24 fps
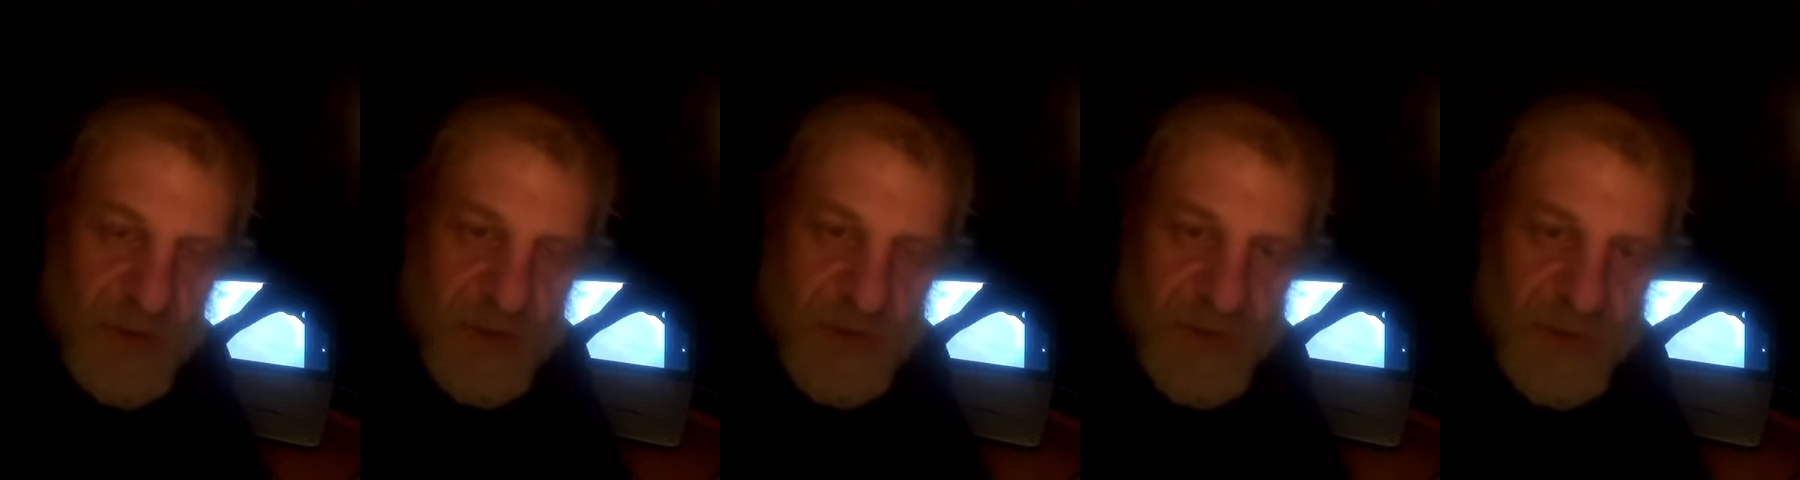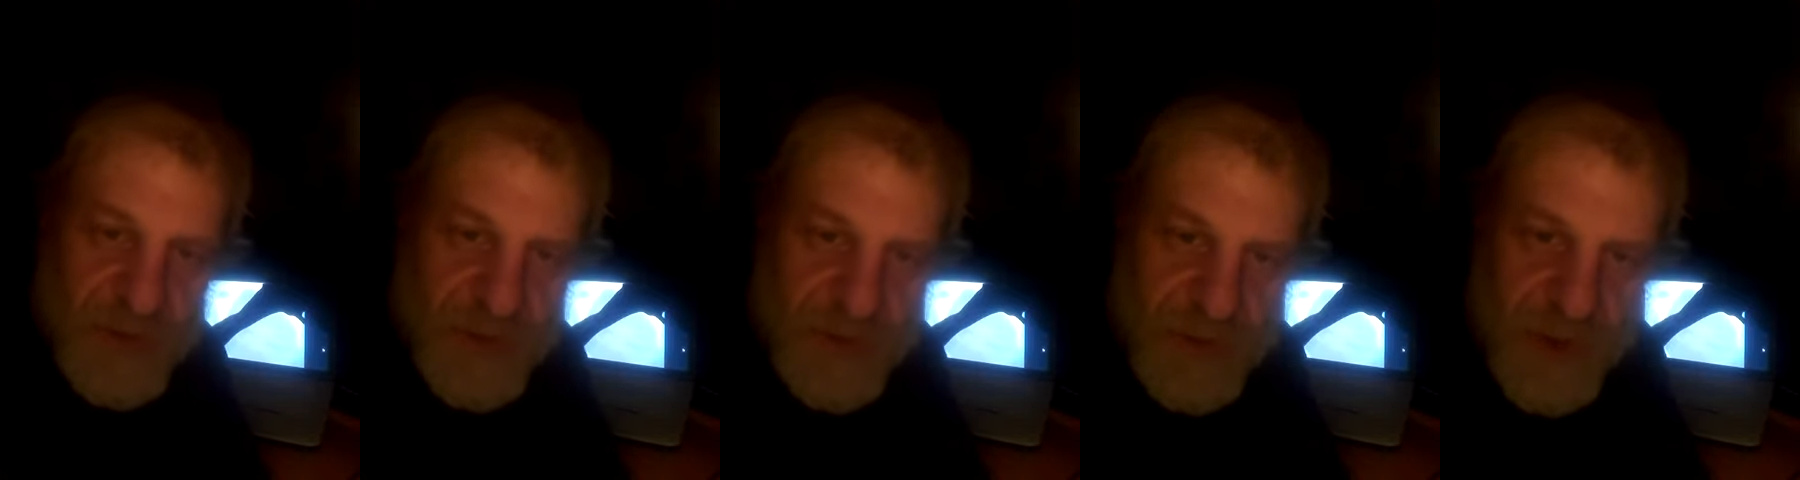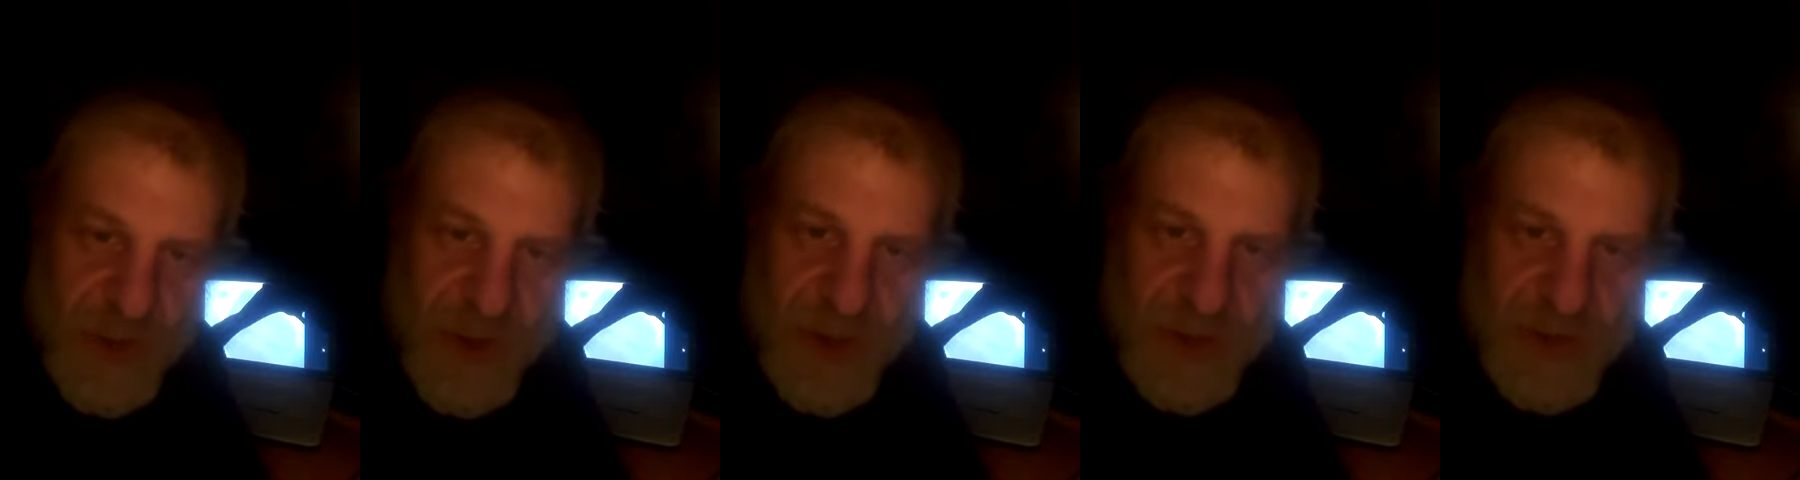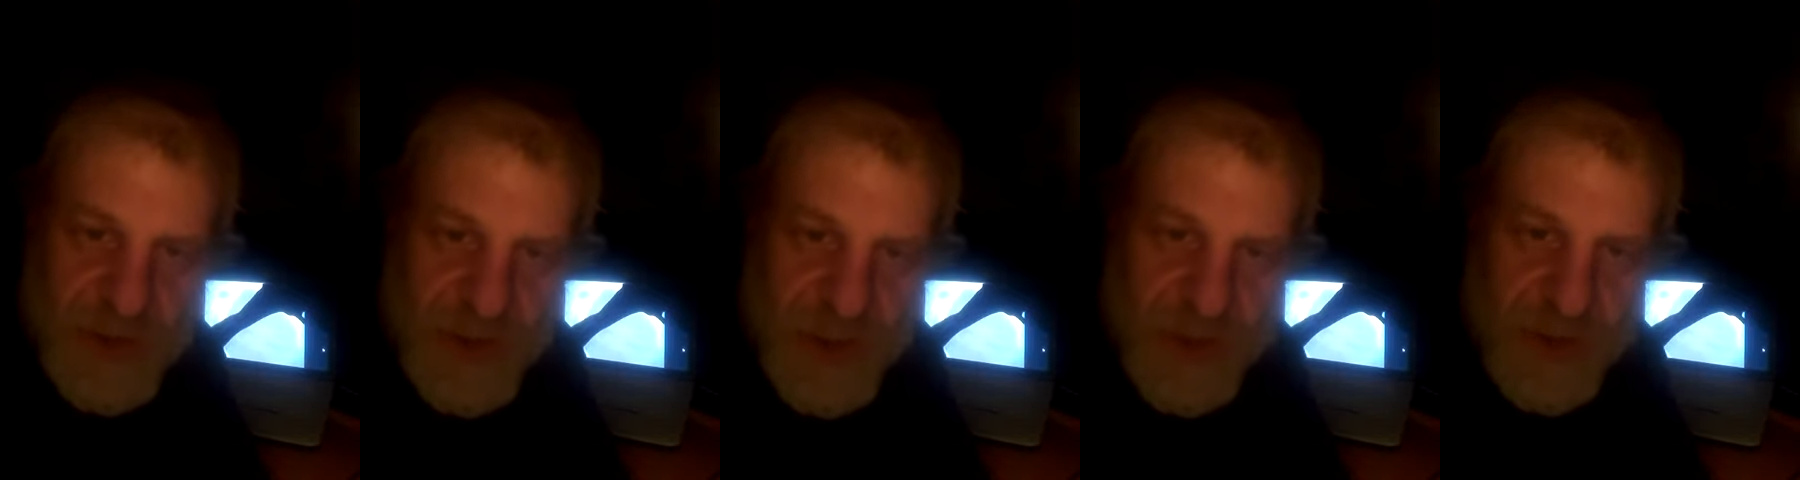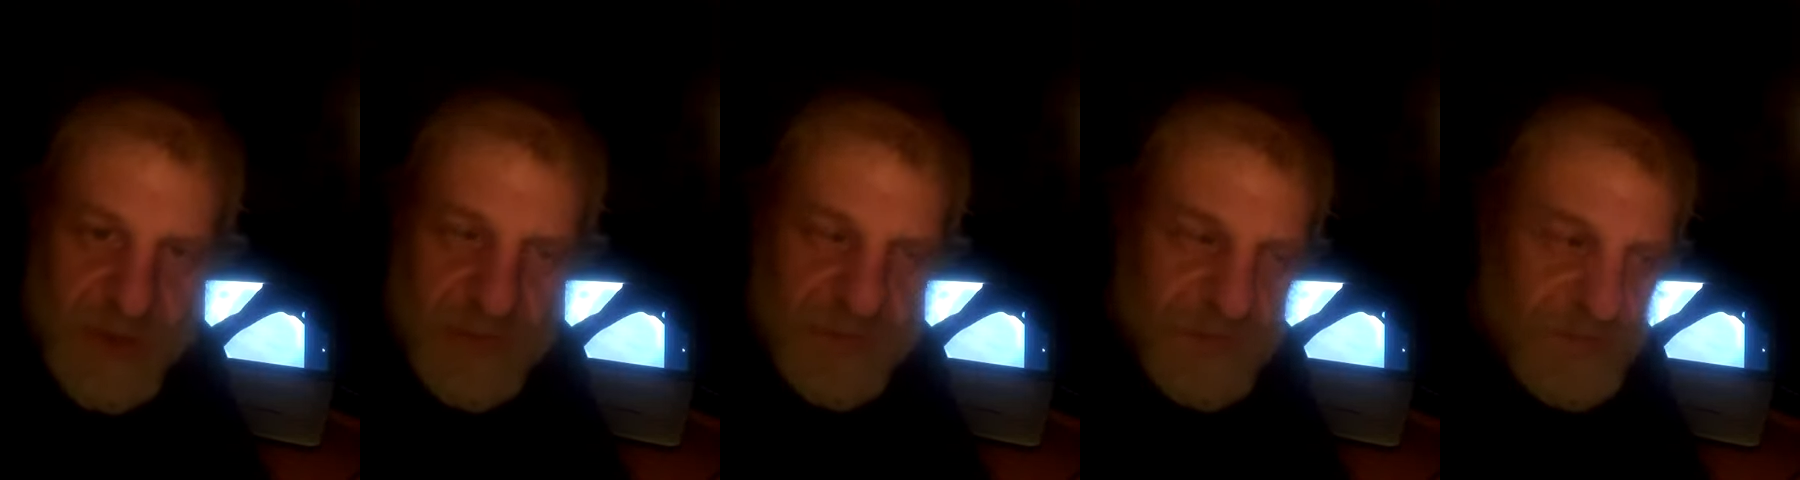in drugs in
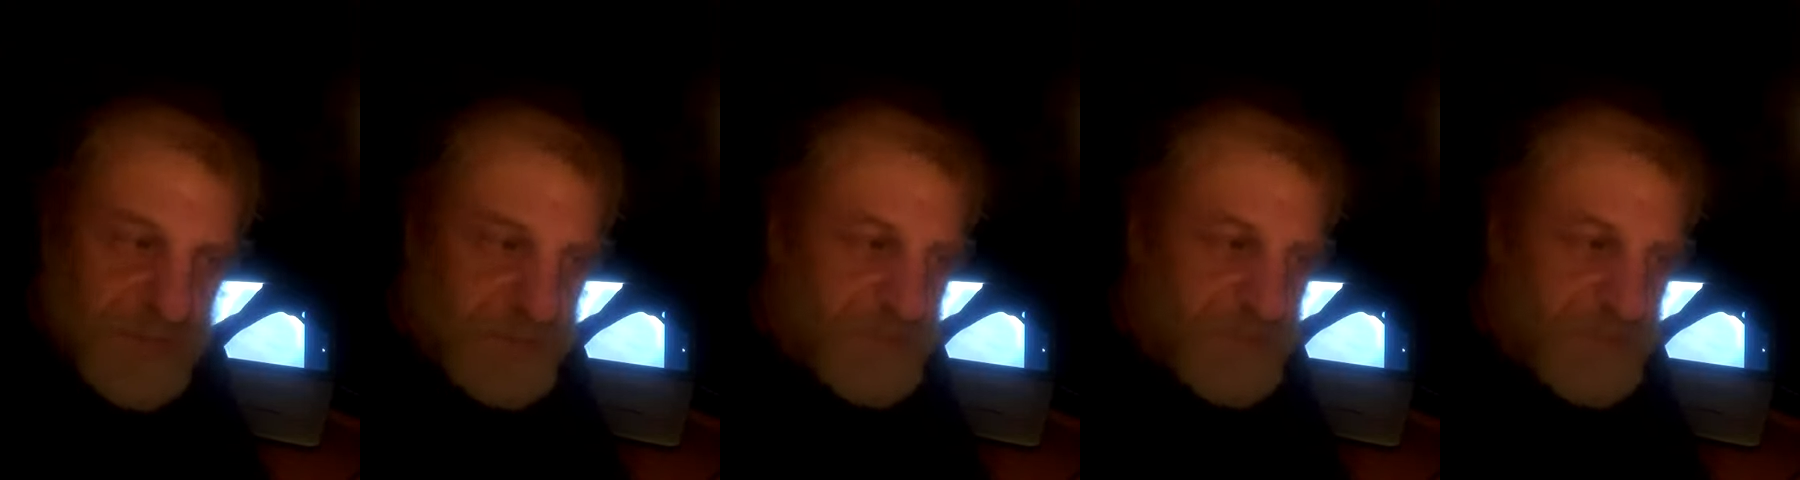them.